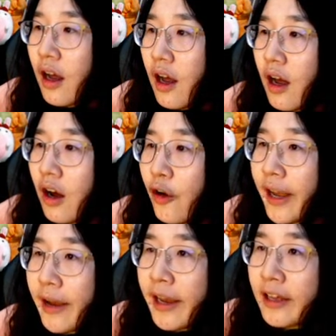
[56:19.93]

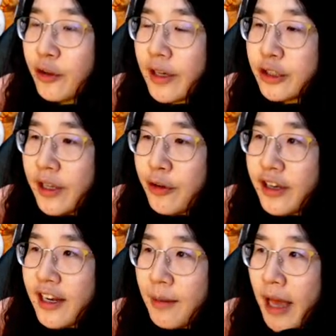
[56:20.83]
Okay, so actually I don't need
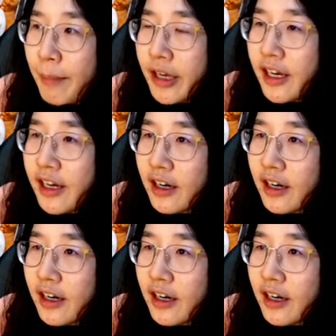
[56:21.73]
a map here.